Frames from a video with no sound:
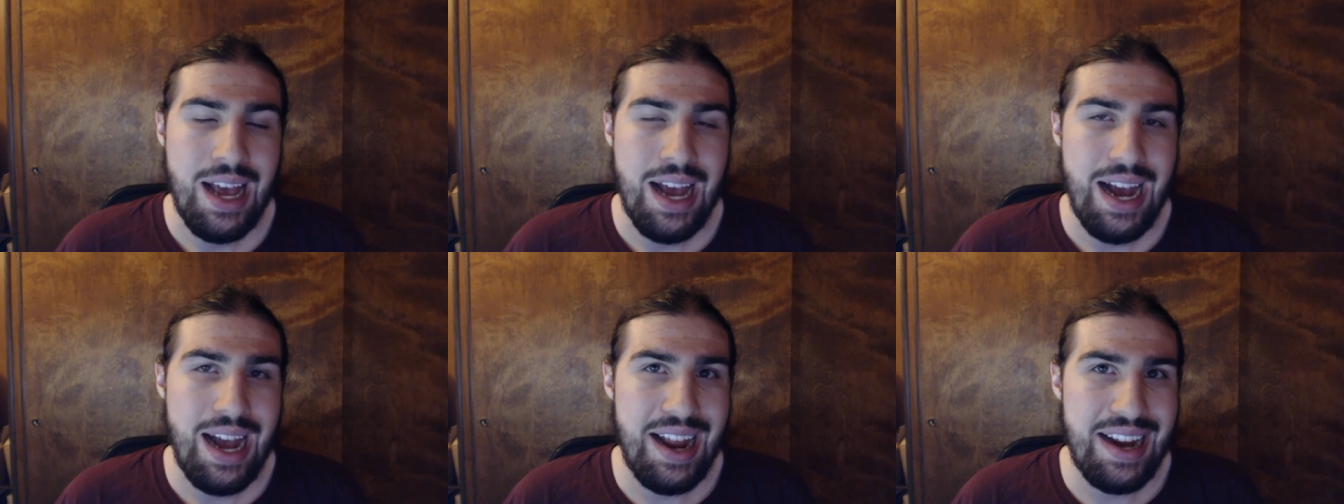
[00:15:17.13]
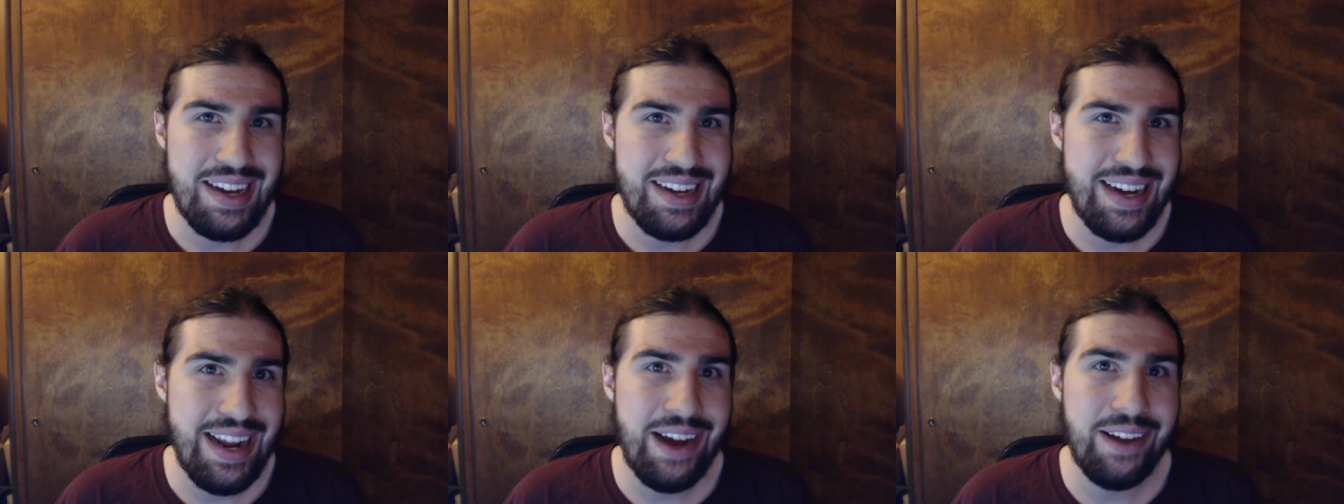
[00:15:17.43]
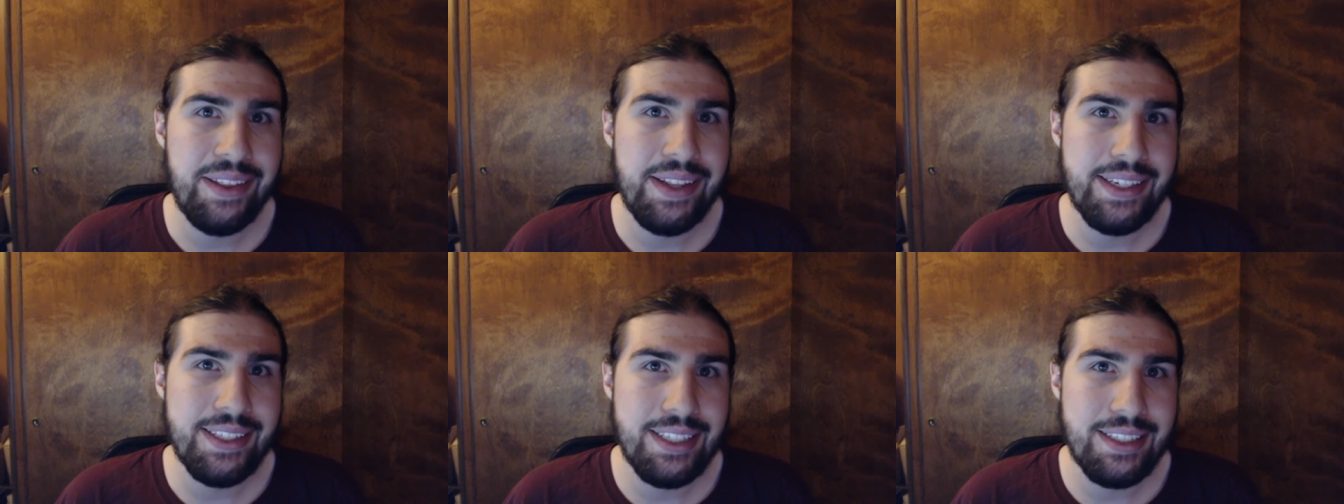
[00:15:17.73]
I doubt
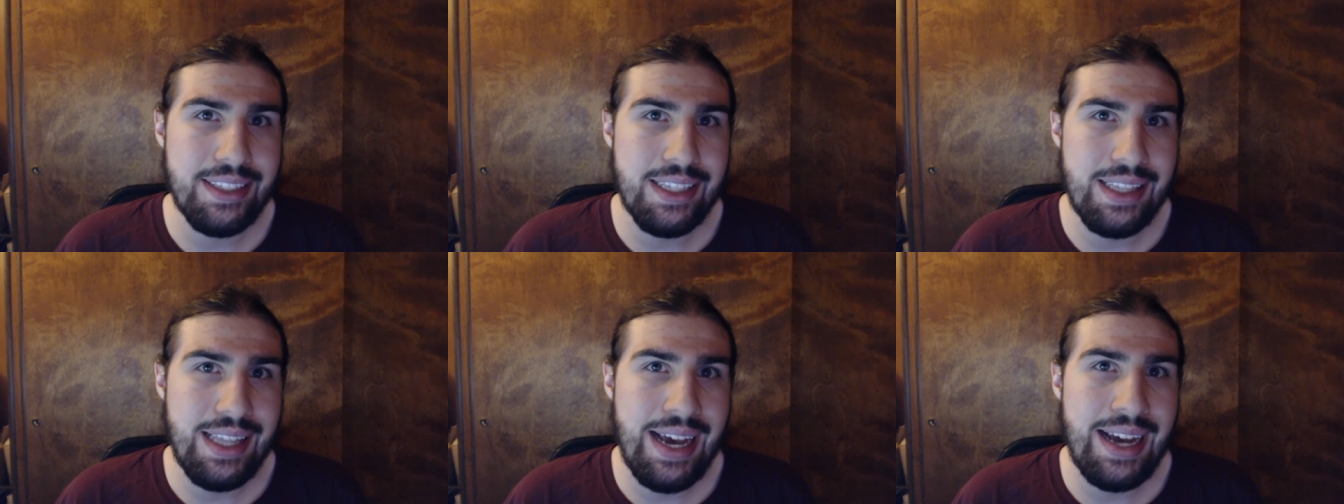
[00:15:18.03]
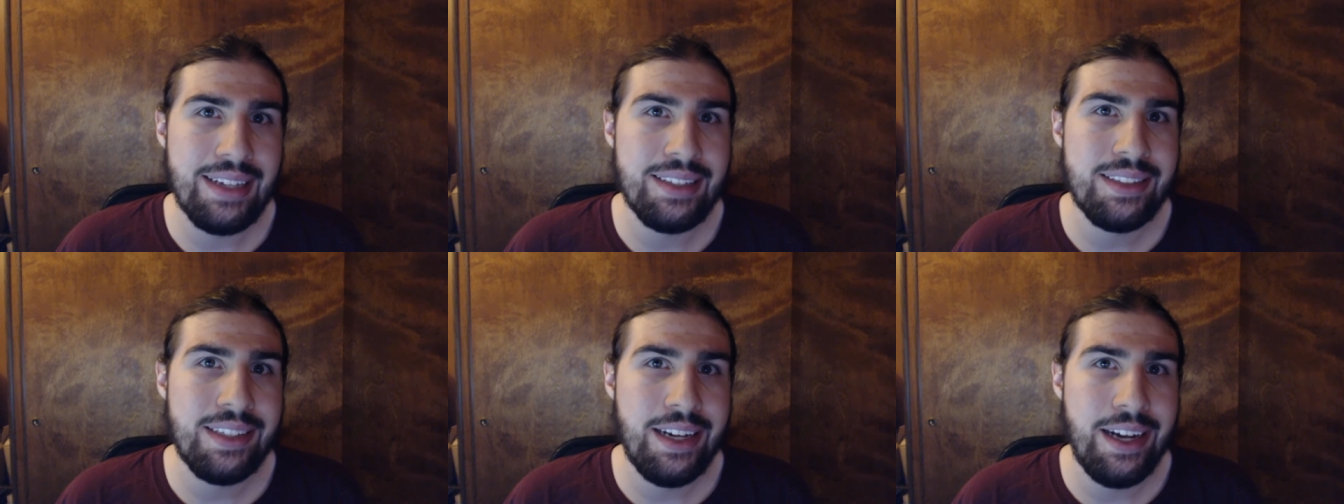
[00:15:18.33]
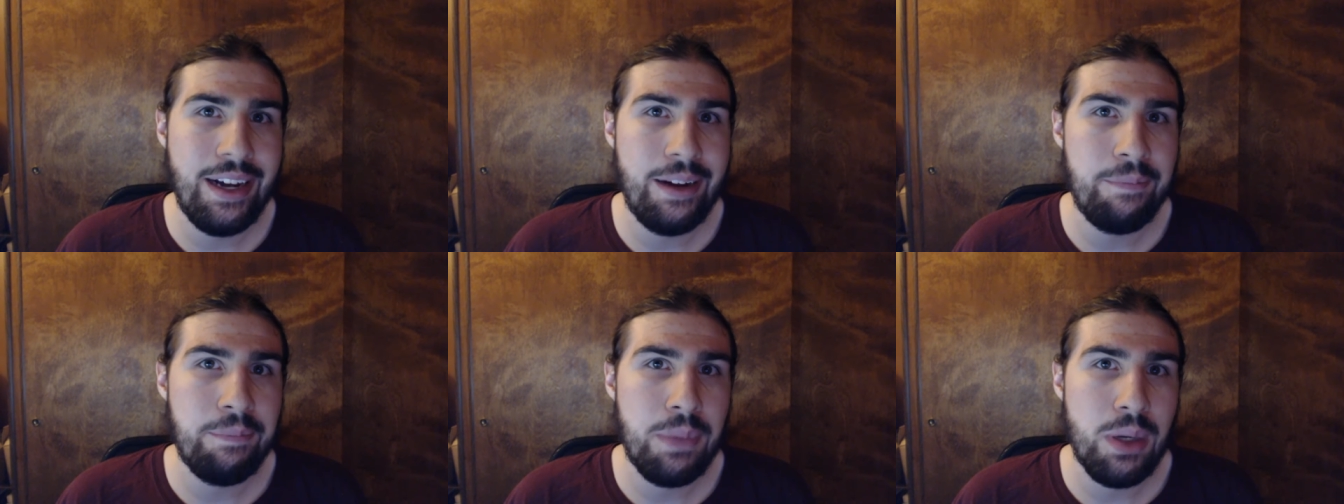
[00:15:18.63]
this is the last
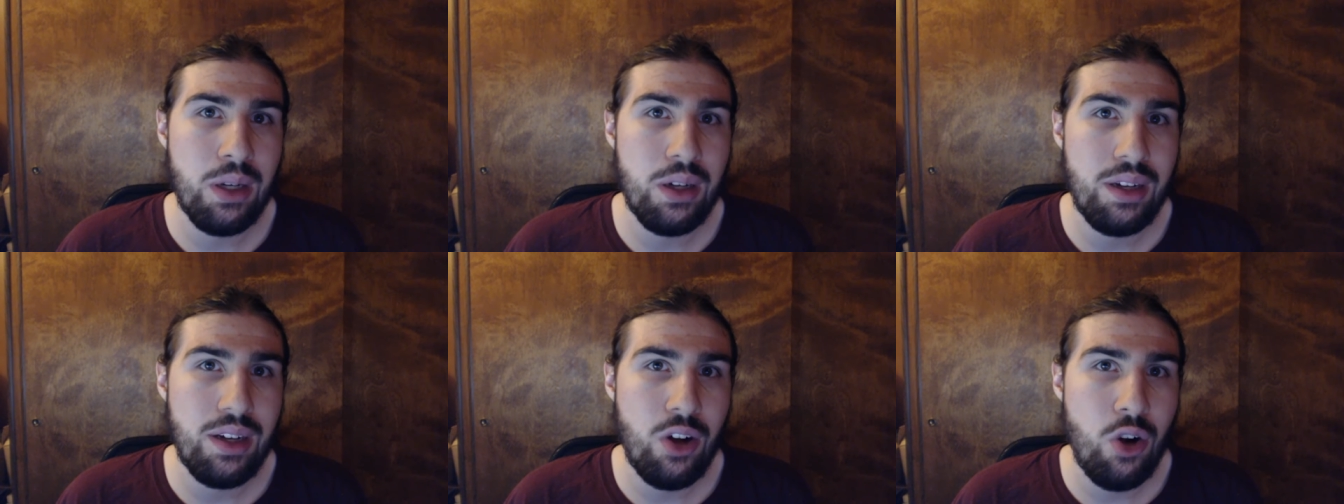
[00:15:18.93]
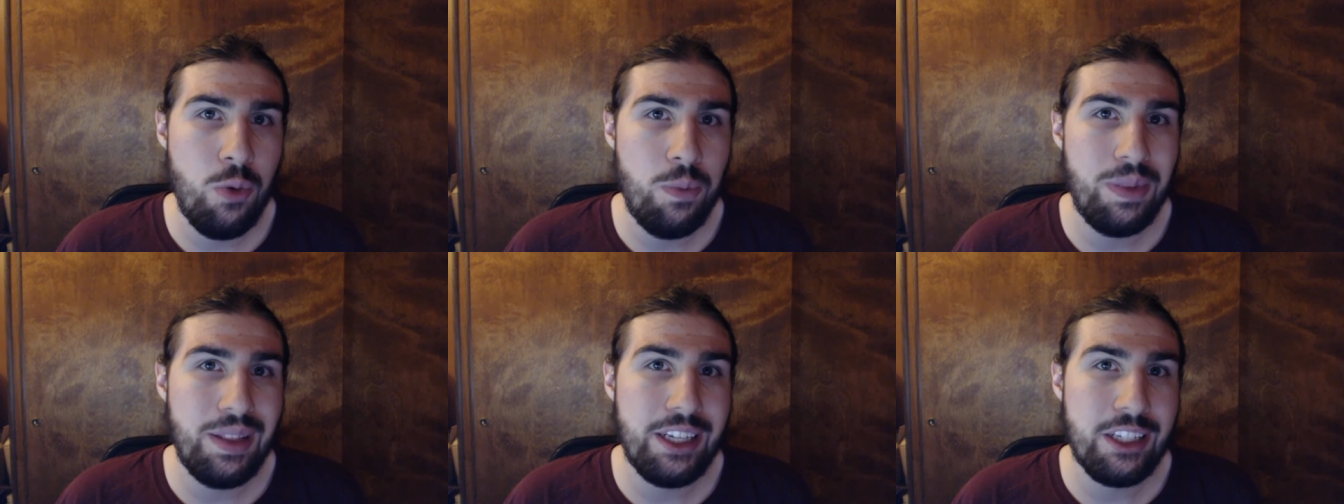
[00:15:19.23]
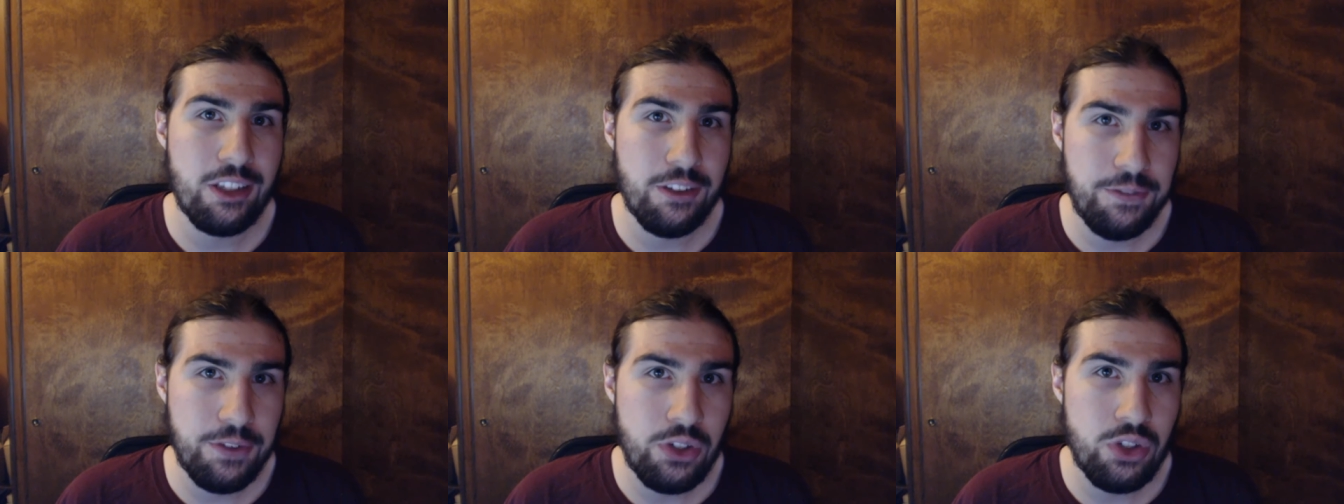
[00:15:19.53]
time, but hopefully in
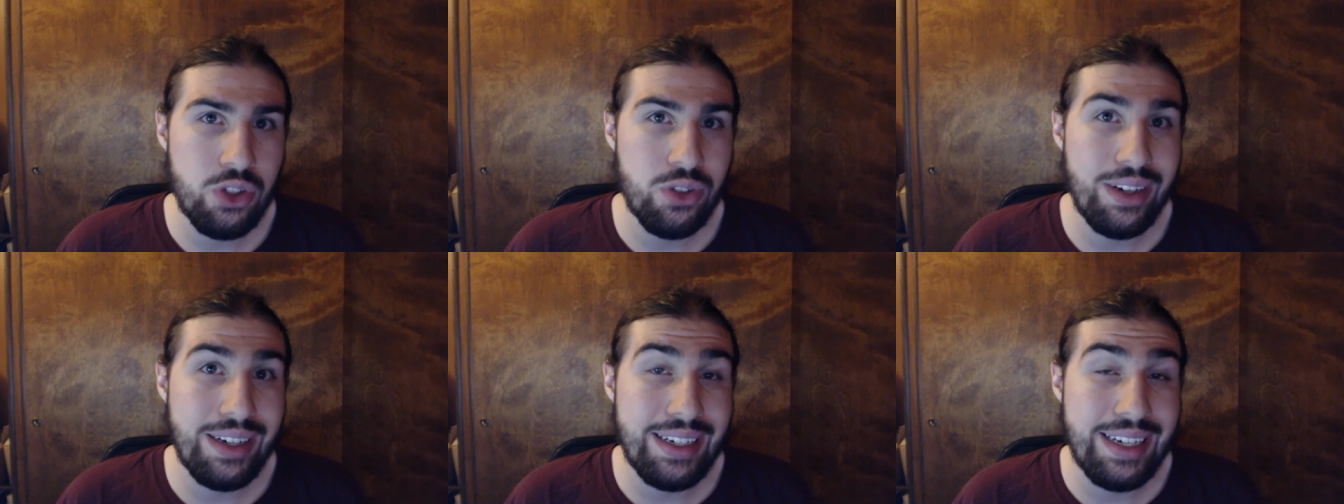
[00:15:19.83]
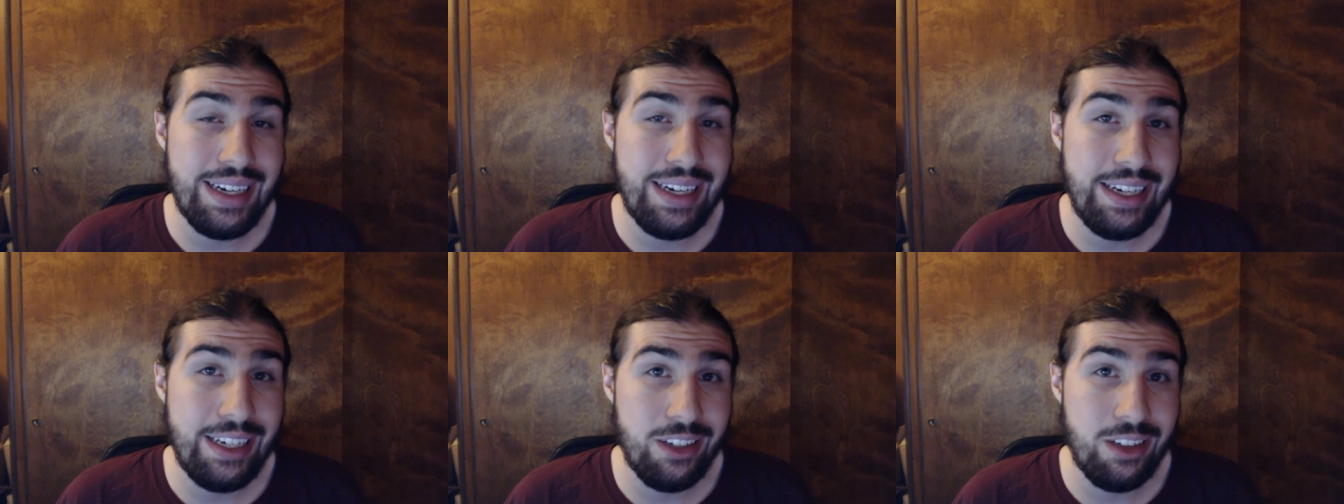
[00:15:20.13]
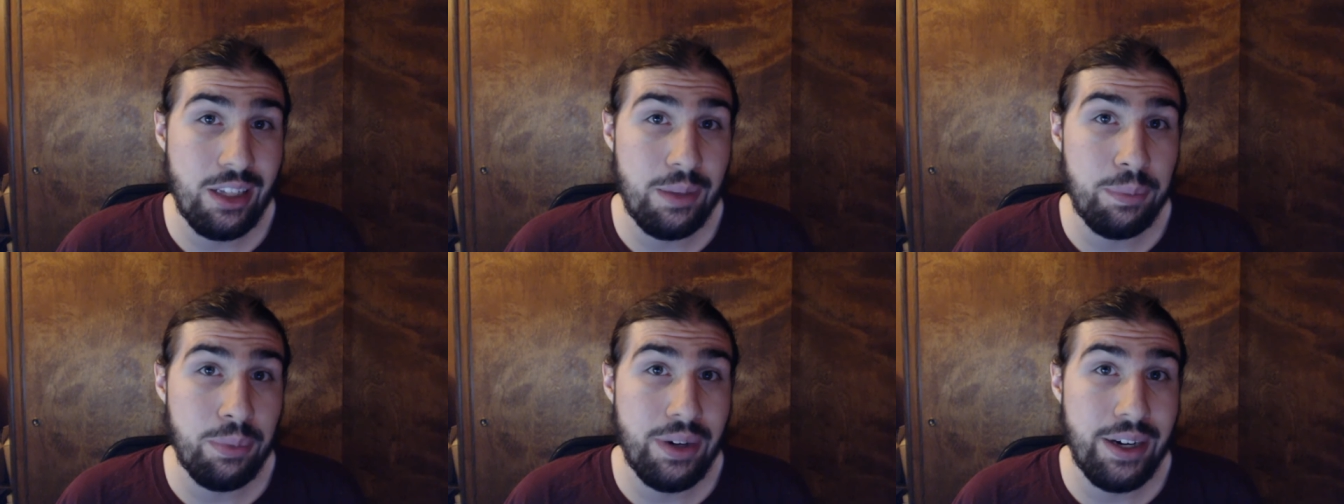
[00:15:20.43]
the future I can handle
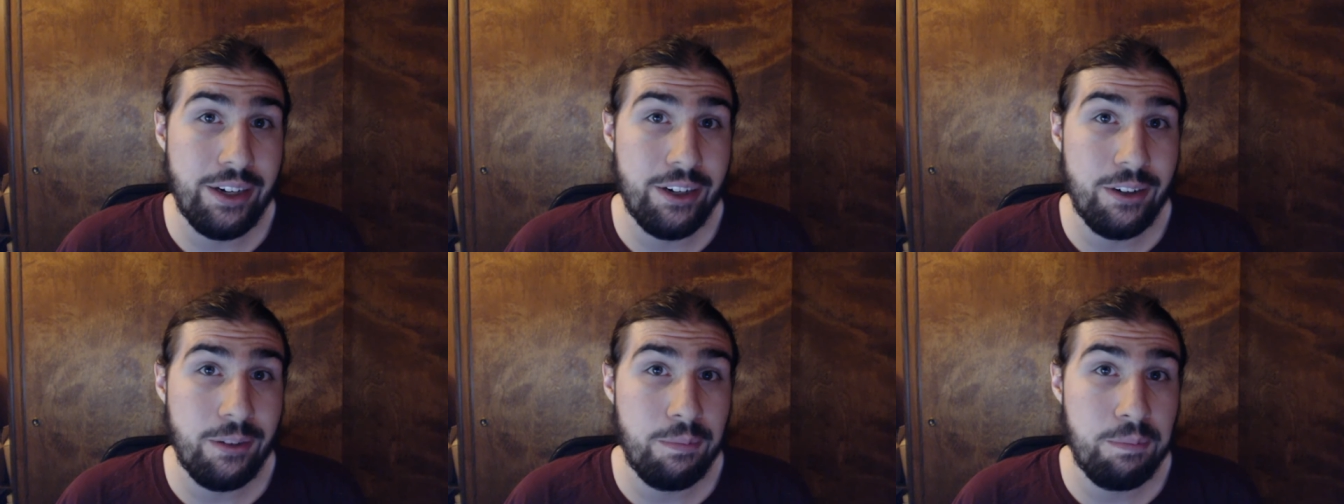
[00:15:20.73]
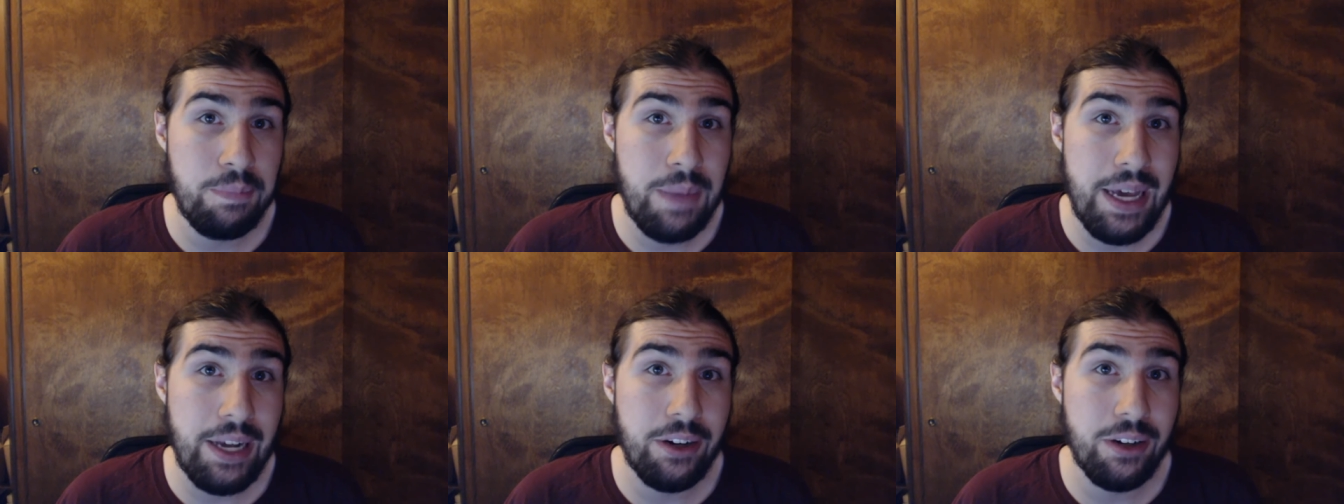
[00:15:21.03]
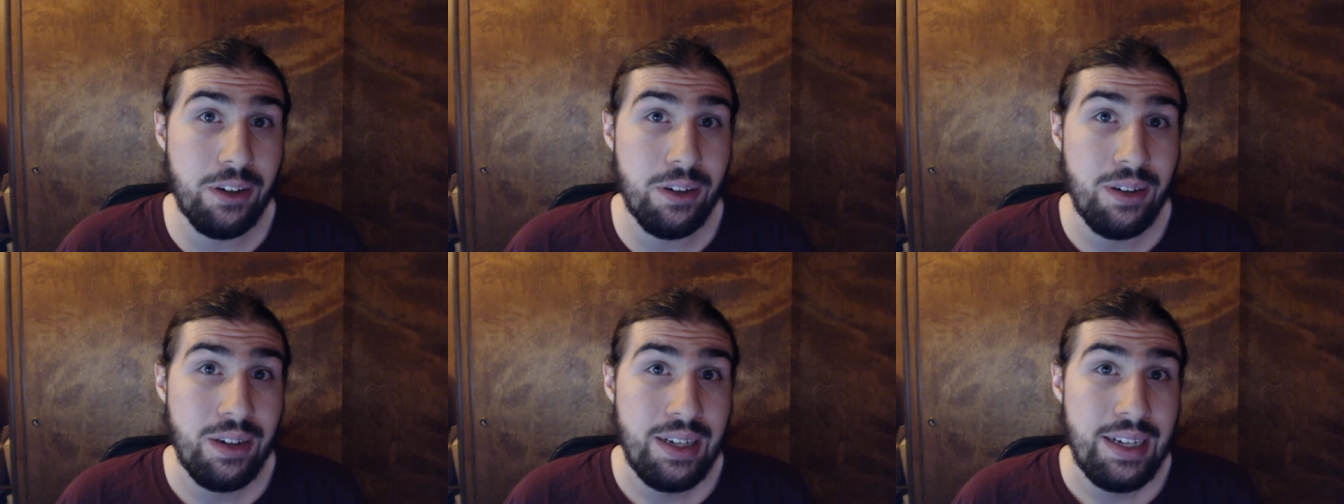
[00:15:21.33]
it
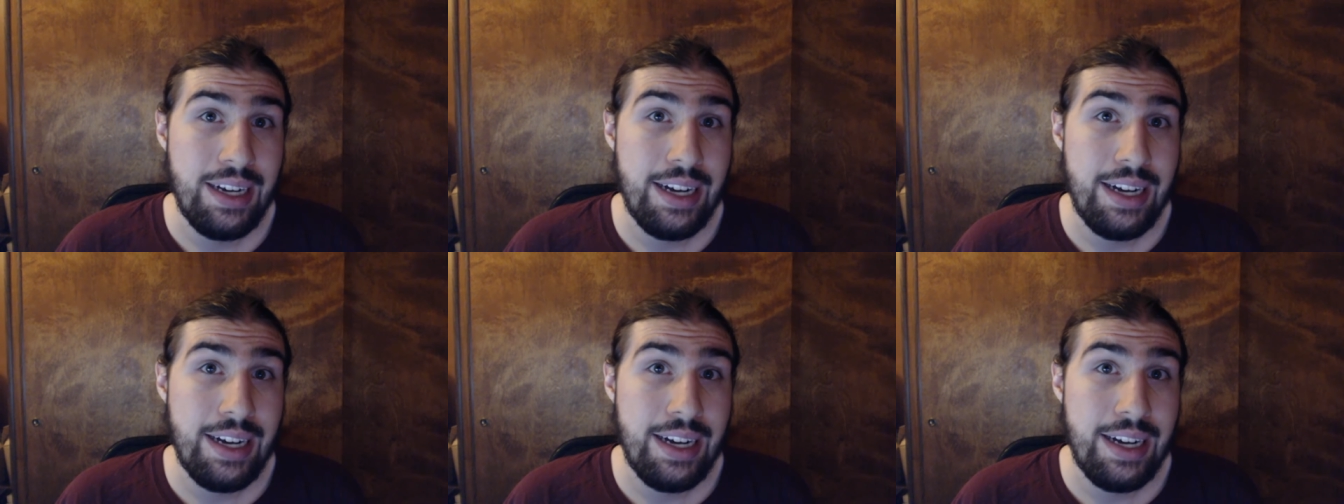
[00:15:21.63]
better